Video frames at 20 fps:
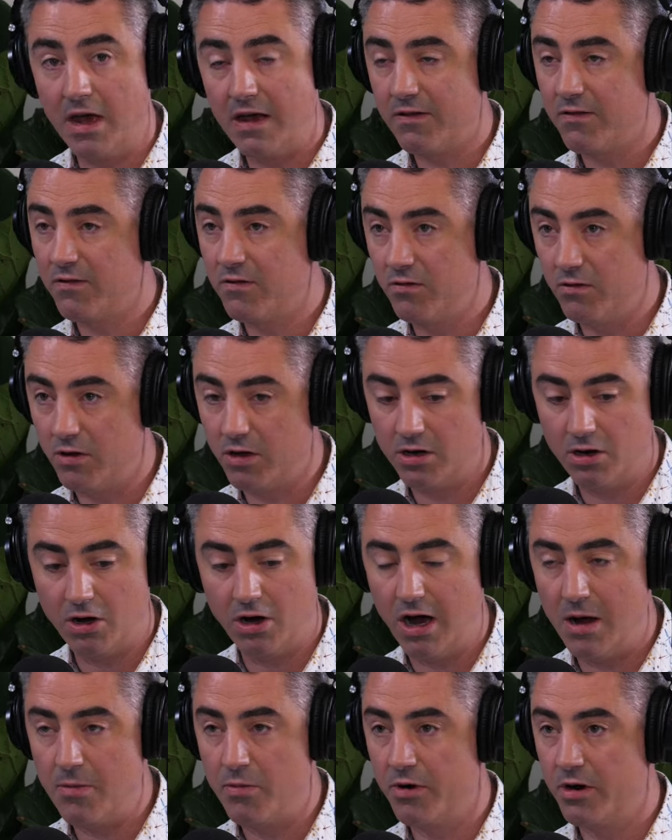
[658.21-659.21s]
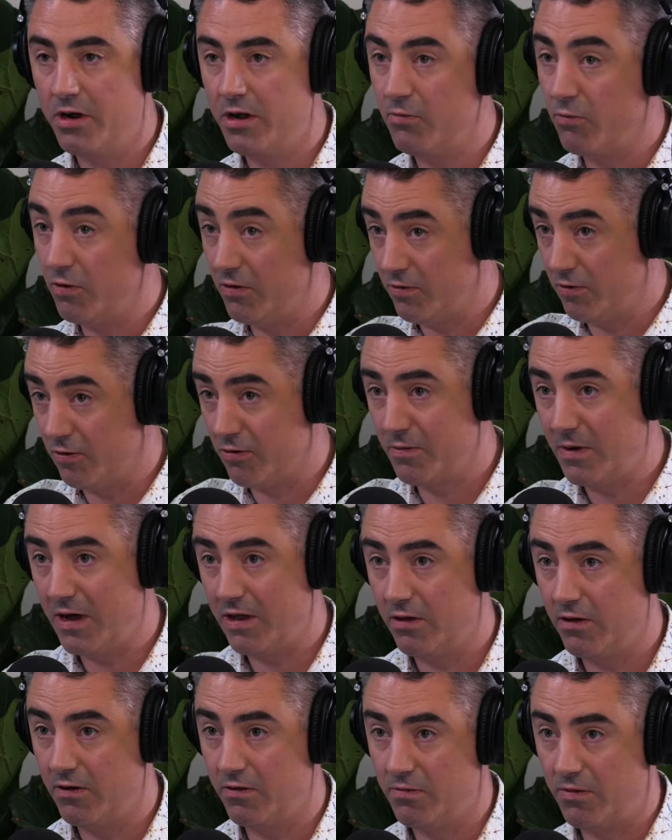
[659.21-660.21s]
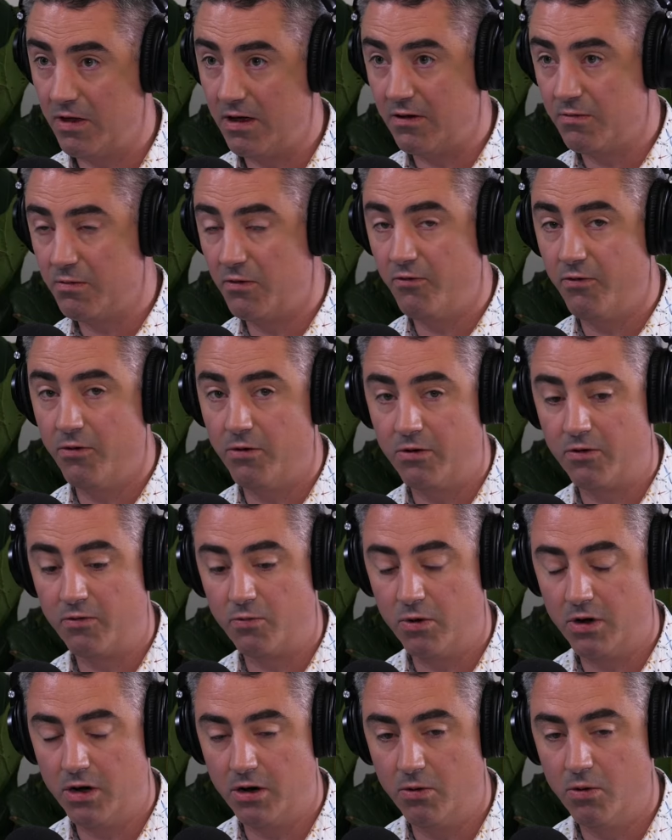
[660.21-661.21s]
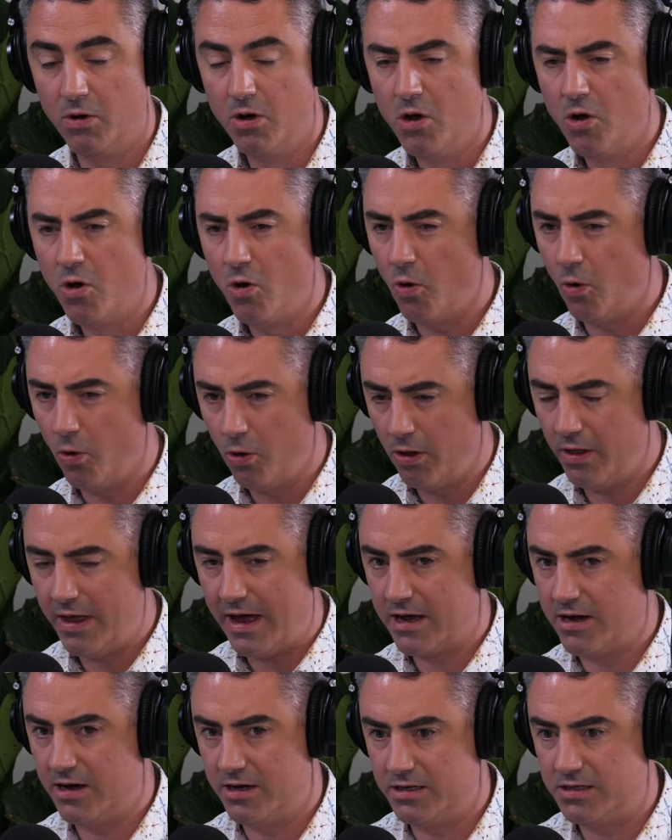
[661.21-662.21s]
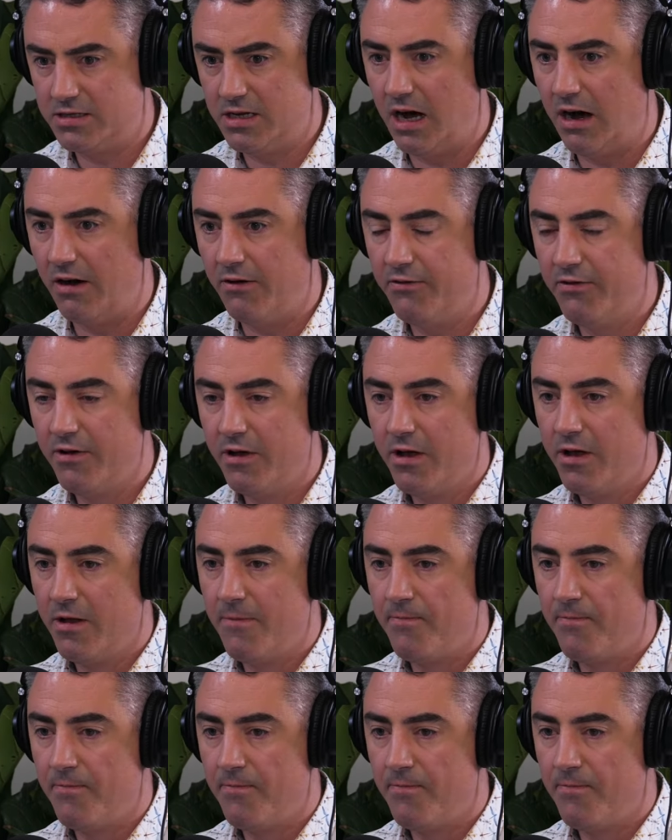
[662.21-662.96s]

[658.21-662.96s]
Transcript: Yes, you can hybrid it. We talked about those things before as well, all that kind of stuff.